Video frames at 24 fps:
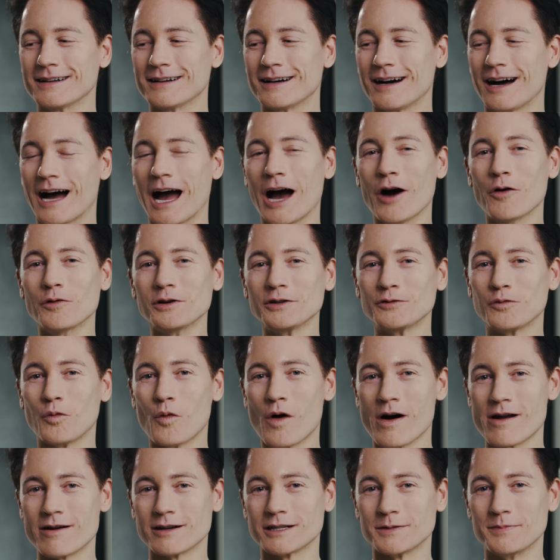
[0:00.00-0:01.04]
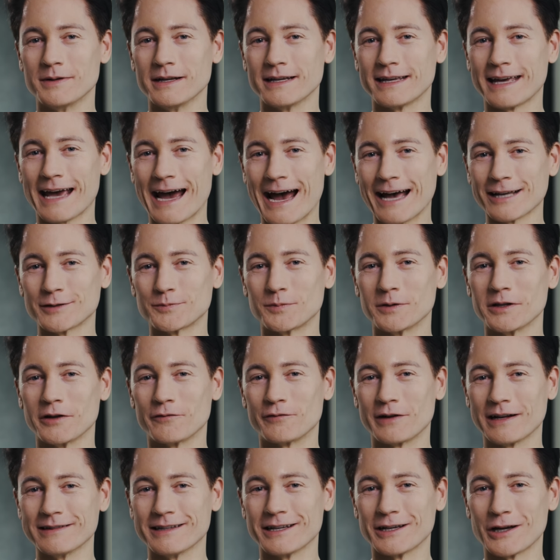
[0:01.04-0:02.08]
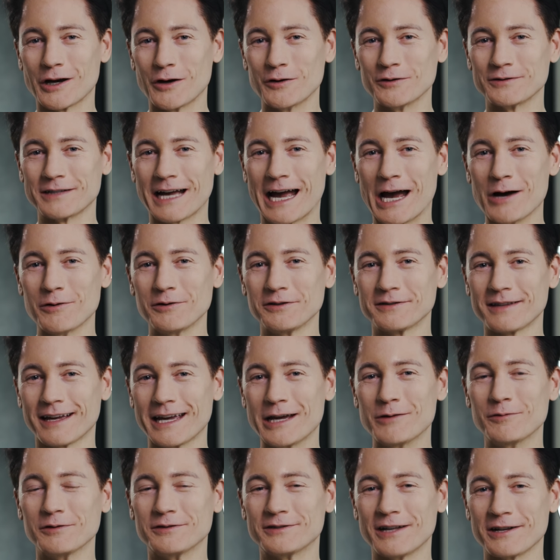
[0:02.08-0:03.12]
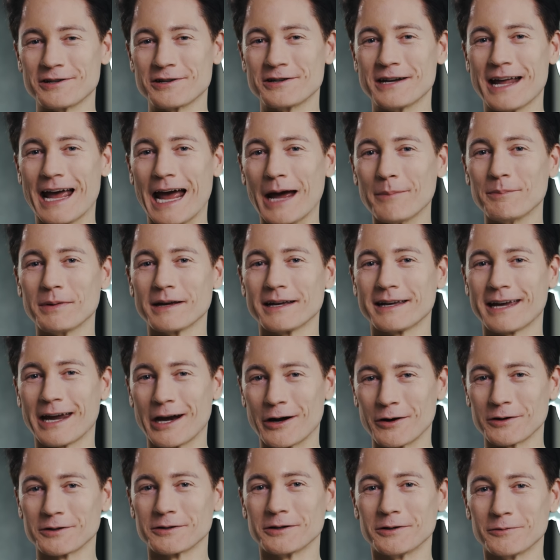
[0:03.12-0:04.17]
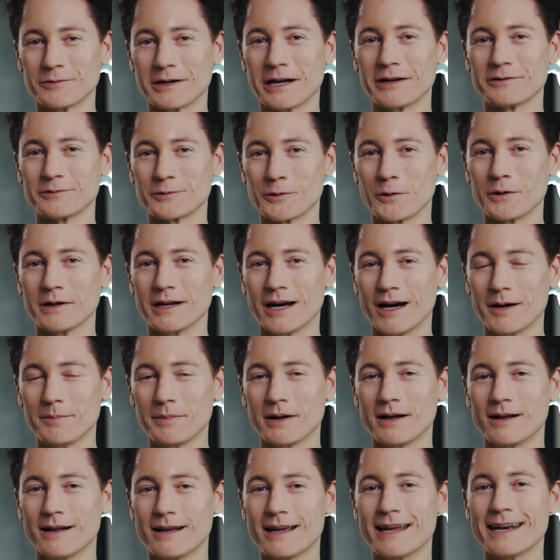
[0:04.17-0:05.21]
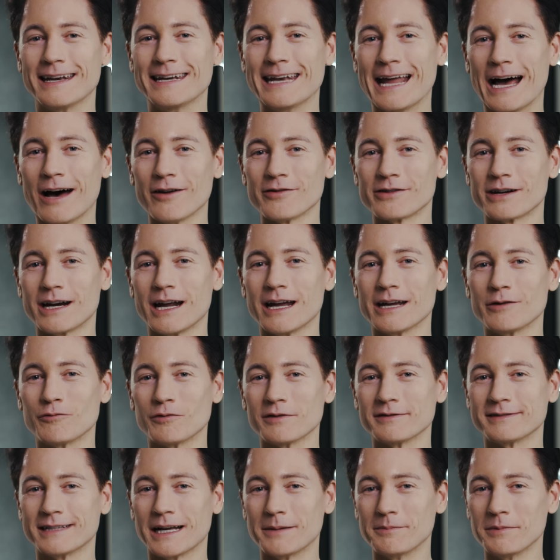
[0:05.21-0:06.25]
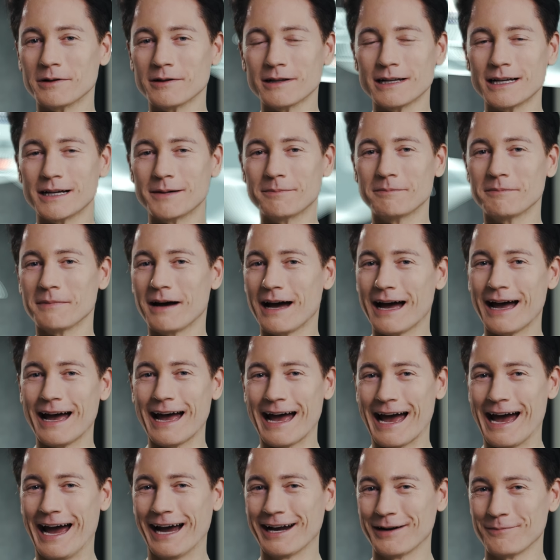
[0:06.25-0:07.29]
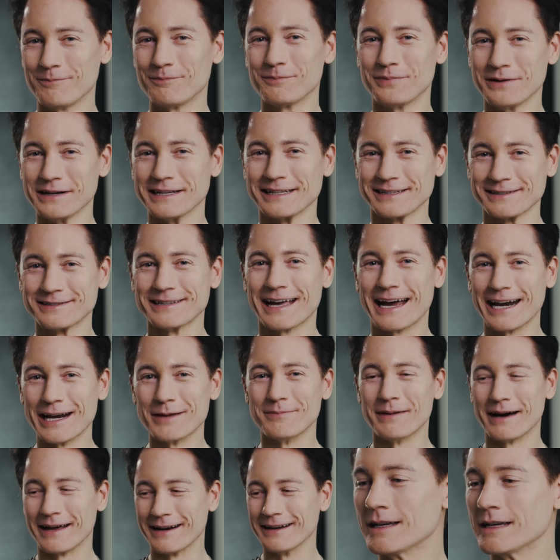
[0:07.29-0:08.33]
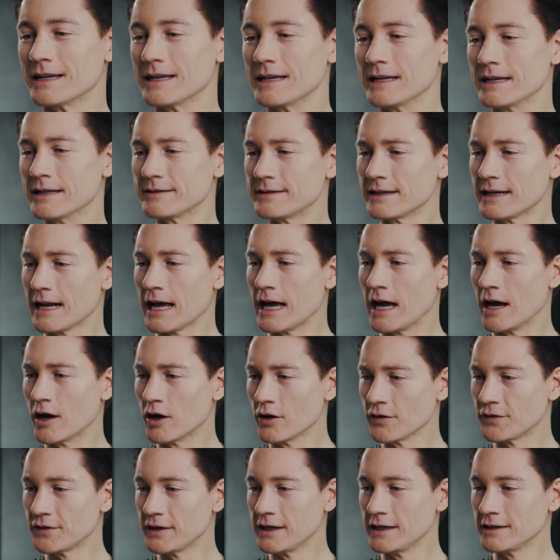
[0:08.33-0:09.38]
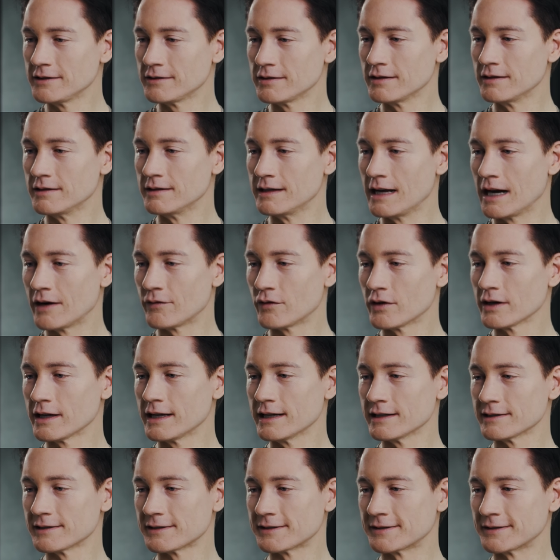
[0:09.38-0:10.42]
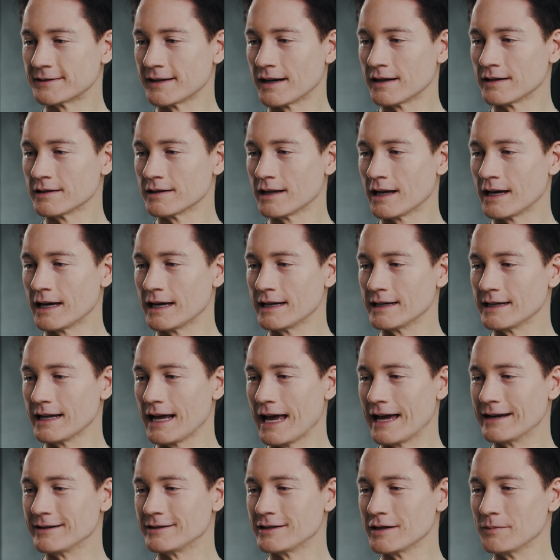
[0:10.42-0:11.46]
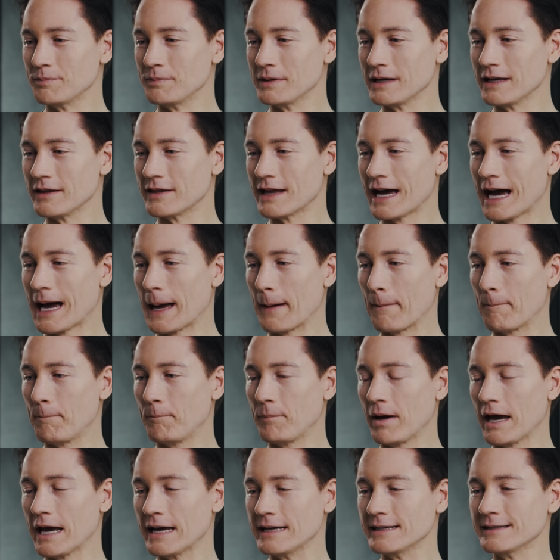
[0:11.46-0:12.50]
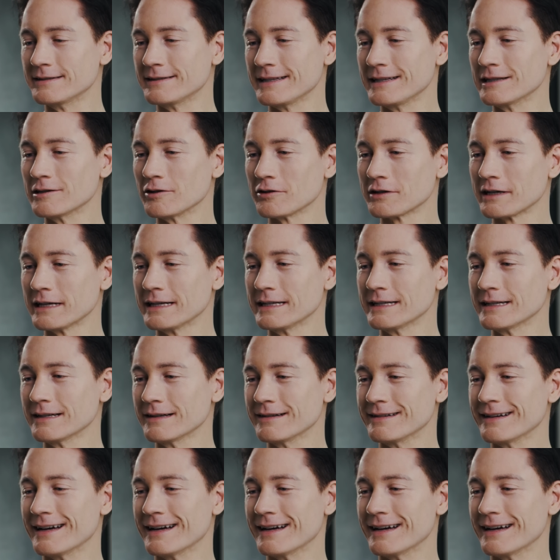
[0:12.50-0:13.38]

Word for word: I always wanted to be Casper the Friendly Ghost. I always thought he was such an epic character when I was growing up. Now that I resemble him, I'm pretty excited about it. Is it healthy to never get sunlight and to be that pasty looking?